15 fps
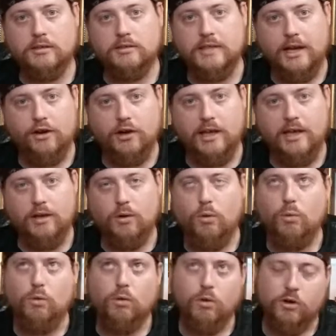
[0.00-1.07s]
Saturday
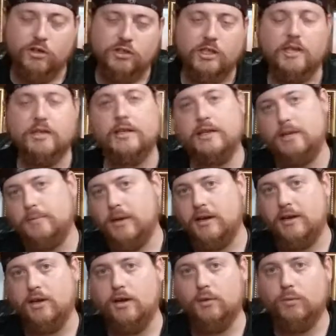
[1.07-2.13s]
or Sunday,
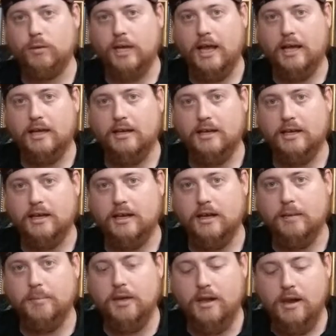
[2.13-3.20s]
depending on when I can get it
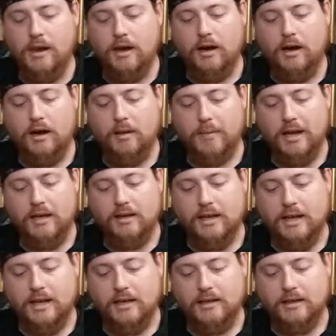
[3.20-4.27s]
up, and
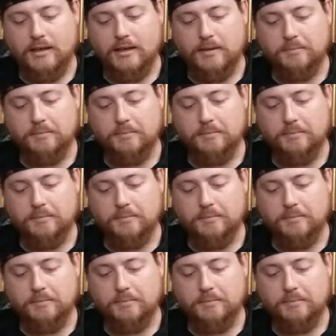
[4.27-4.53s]
then